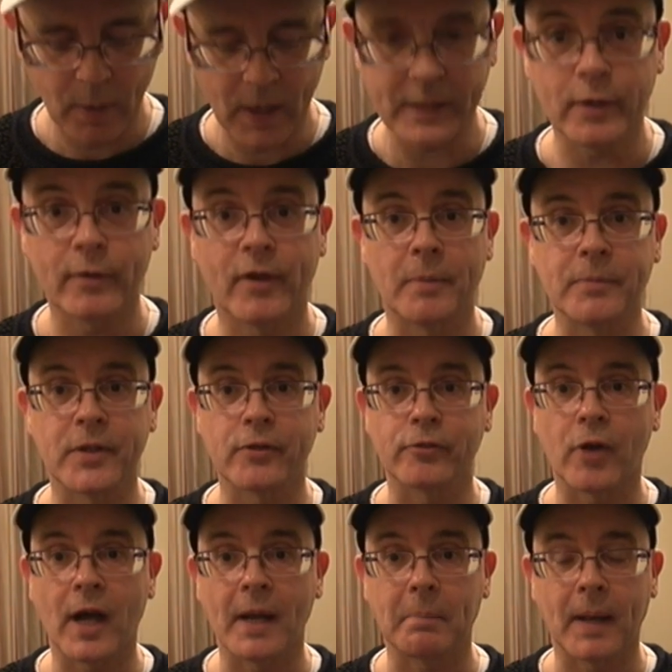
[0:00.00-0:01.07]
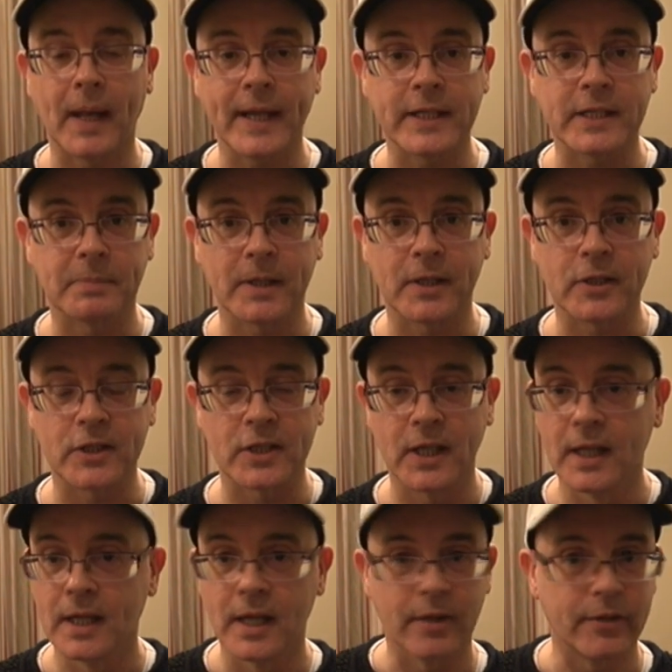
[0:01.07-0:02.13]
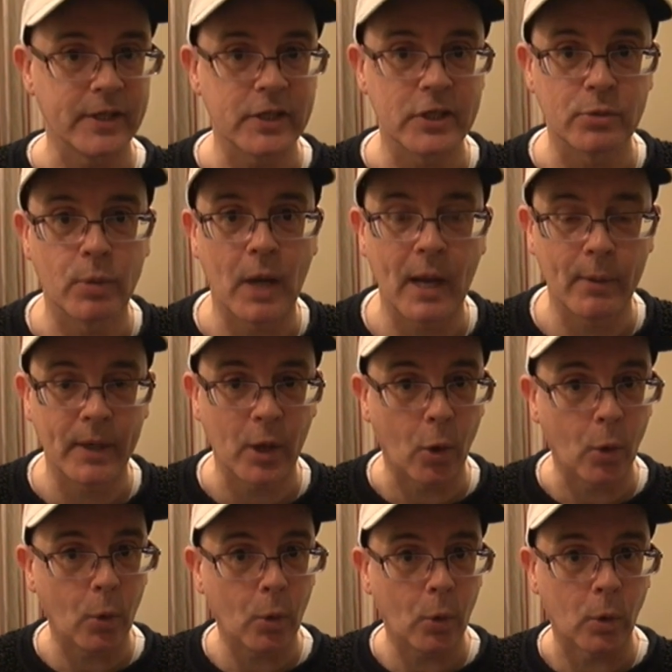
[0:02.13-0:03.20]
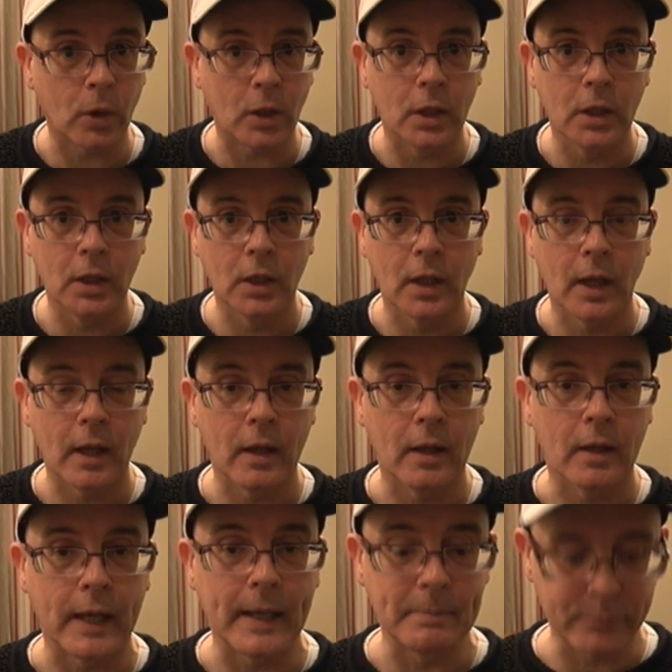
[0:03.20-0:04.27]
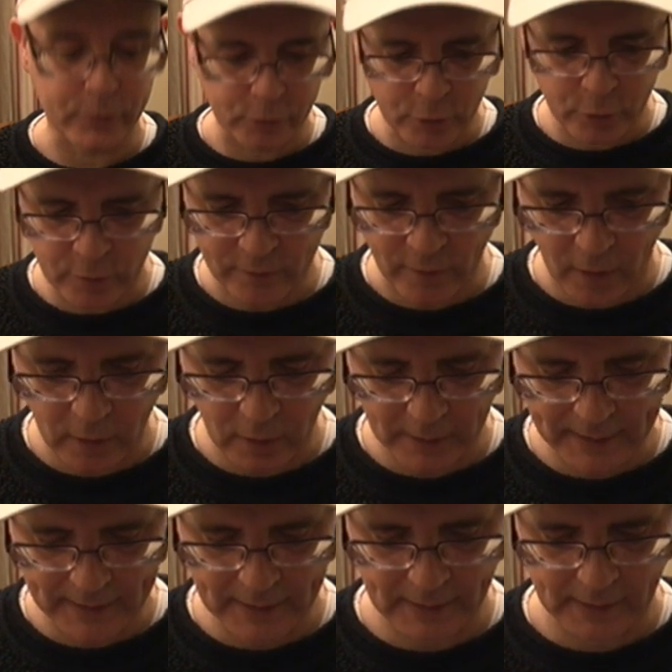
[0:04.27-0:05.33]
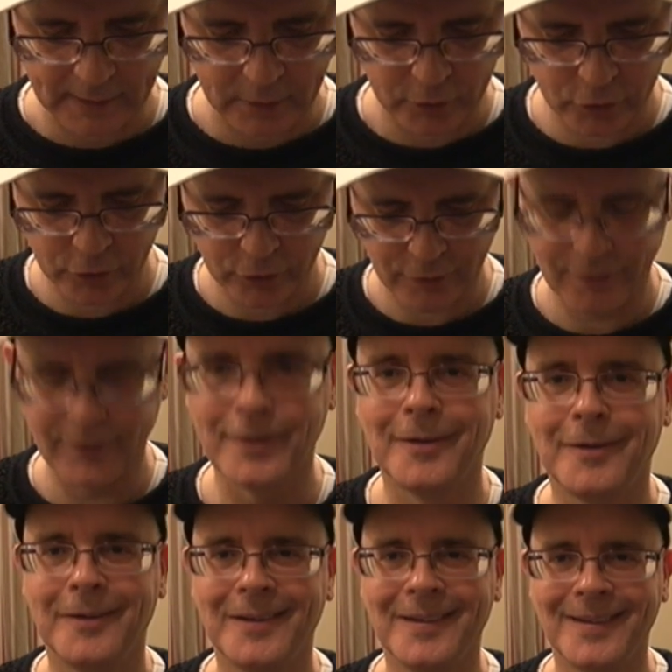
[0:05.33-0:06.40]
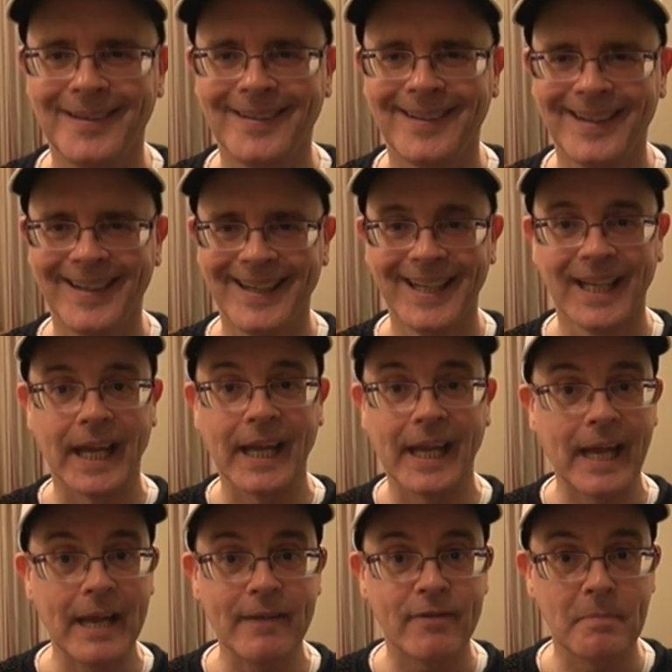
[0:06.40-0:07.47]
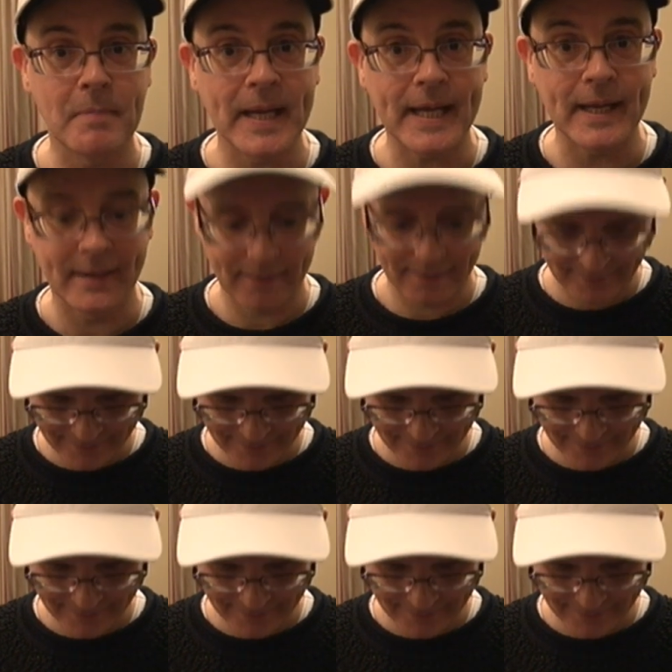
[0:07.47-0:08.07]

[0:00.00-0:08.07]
Well, you've come to the right place because this is where we all improve our English. Even me.